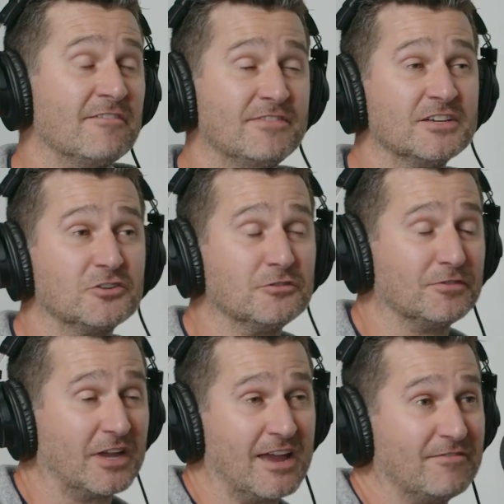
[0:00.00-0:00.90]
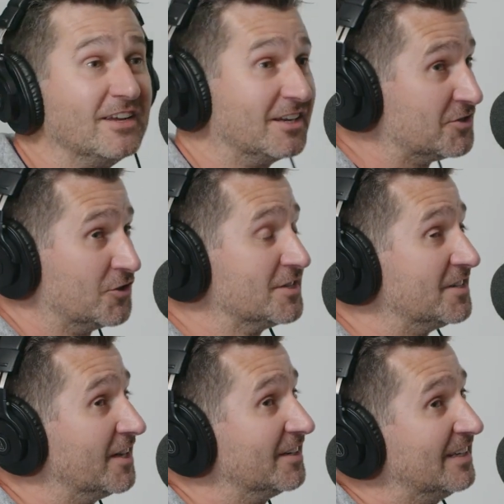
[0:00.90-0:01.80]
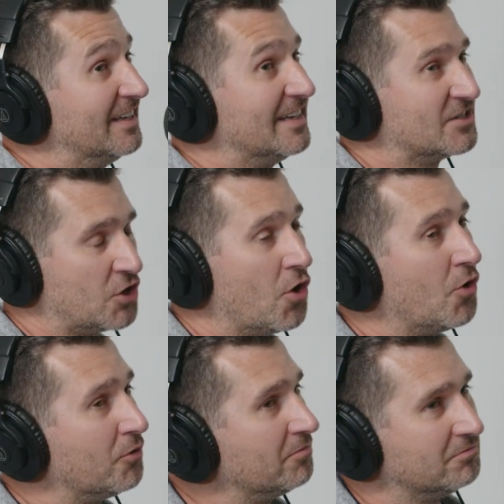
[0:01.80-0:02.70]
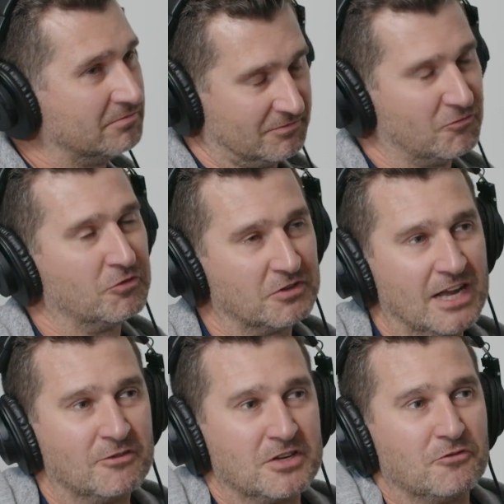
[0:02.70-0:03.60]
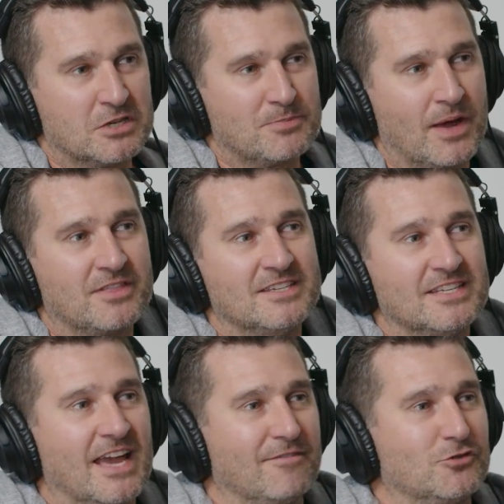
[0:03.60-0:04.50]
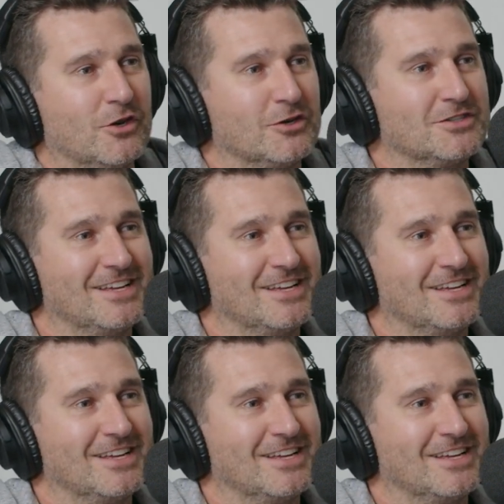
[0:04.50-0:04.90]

vehicle for caffeine because there is none. So you got to respect the decaf drinkers.